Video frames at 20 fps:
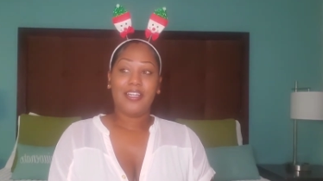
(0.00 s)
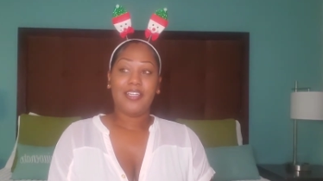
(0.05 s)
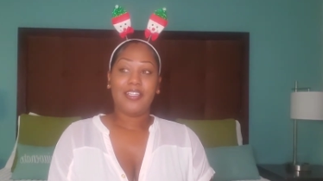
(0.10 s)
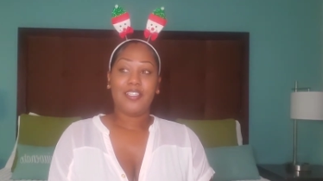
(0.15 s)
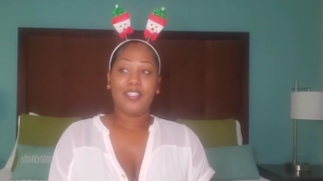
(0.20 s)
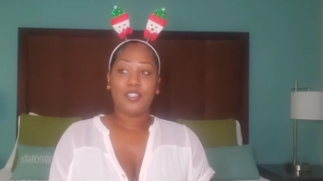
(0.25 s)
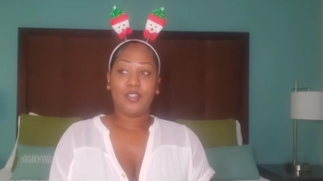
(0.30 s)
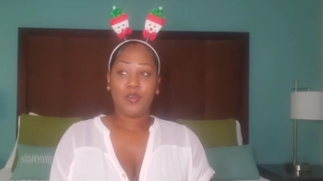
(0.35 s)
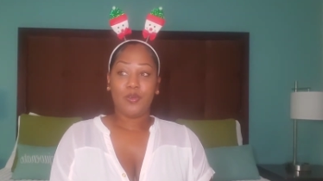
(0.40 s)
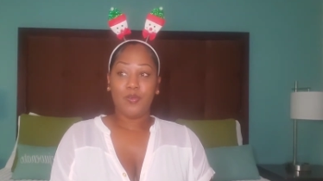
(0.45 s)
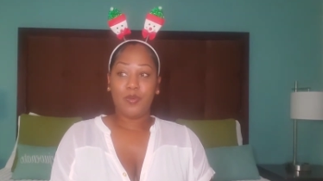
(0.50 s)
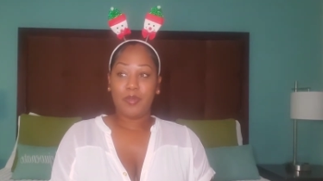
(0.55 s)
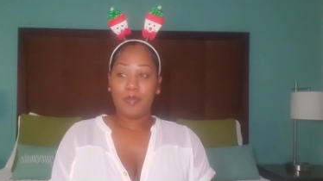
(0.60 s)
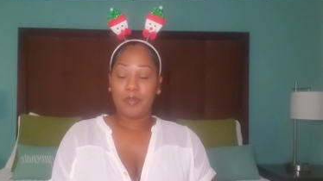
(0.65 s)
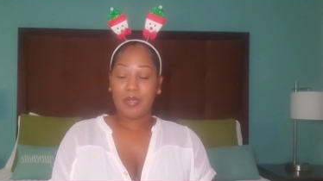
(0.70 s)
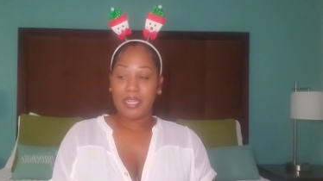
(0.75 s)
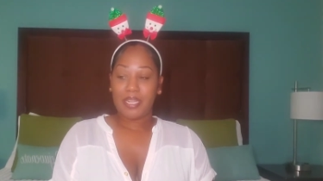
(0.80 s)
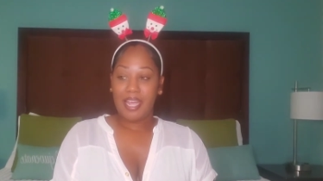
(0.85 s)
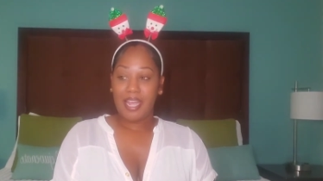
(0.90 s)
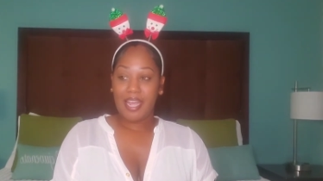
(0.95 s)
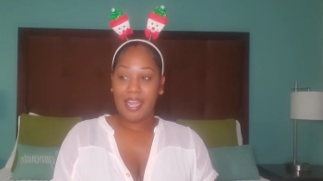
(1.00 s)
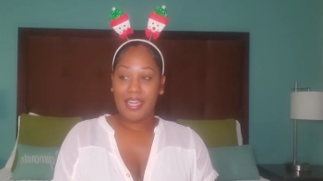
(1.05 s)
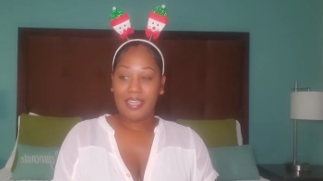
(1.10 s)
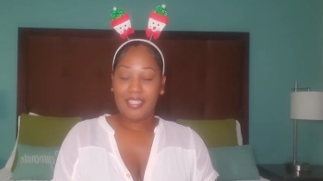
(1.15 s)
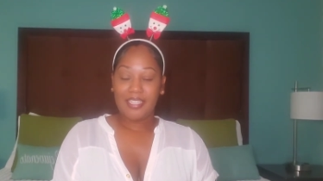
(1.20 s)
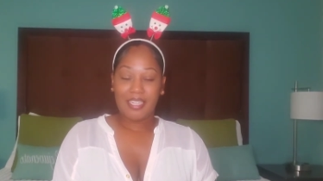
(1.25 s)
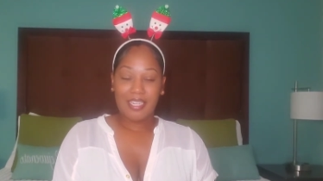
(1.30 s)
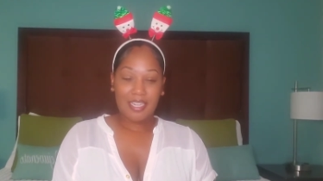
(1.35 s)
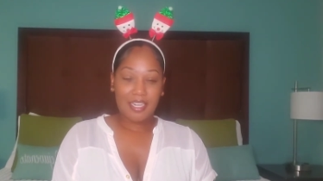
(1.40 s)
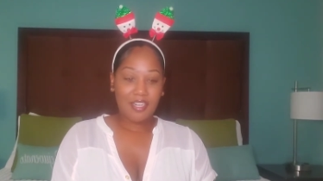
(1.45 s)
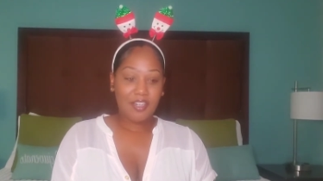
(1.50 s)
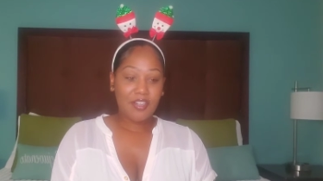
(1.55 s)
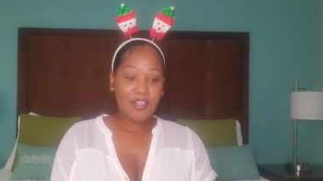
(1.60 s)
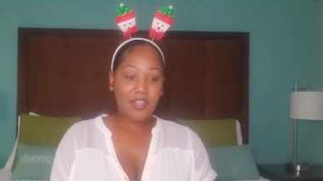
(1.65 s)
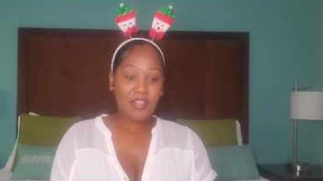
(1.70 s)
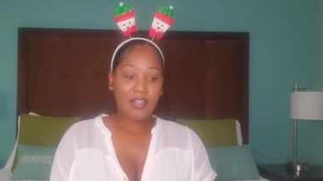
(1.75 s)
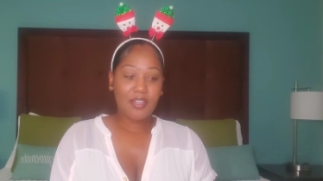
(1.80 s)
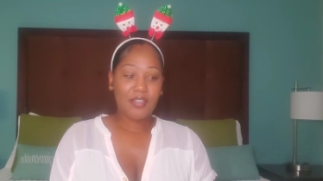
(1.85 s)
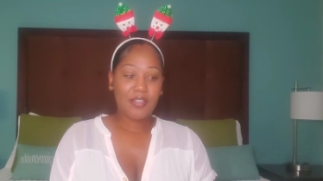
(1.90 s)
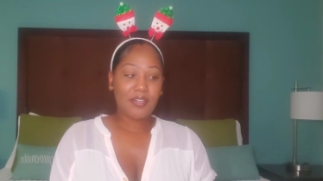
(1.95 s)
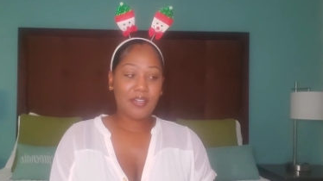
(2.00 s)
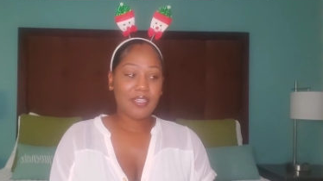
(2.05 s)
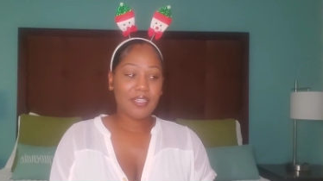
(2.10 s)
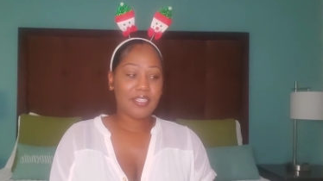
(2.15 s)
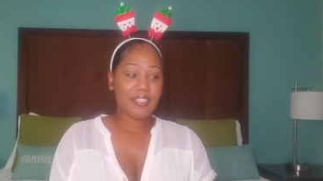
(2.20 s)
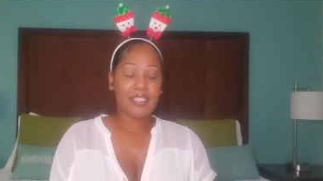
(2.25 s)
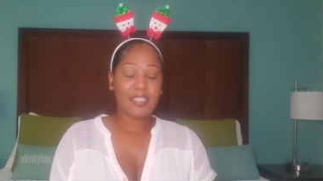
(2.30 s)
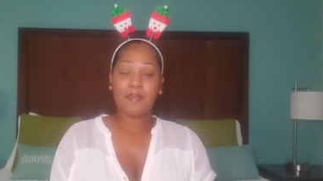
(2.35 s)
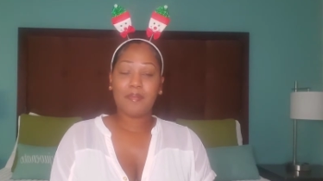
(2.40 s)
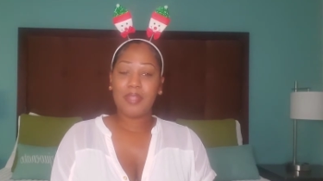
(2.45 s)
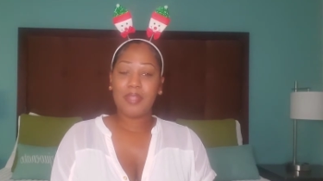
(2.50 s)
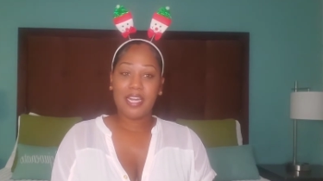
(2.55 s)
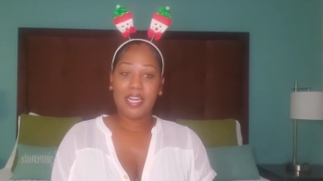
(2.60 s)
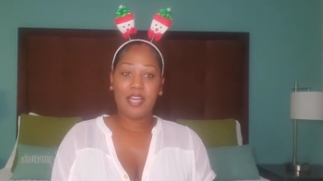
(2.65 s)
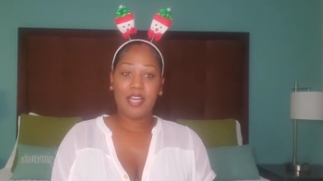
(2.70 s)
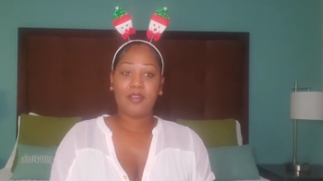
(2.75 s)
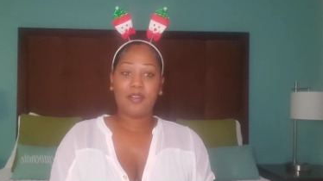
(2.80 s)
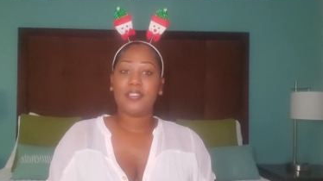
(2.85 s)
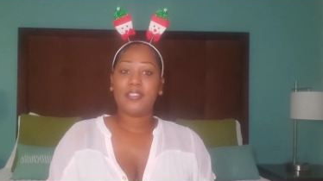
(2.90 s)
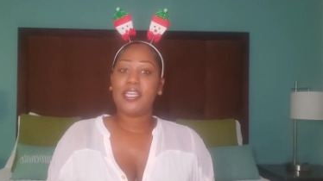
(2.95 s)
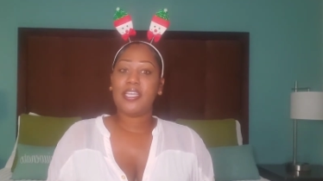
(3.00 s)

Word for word: So we planned dinner and something else.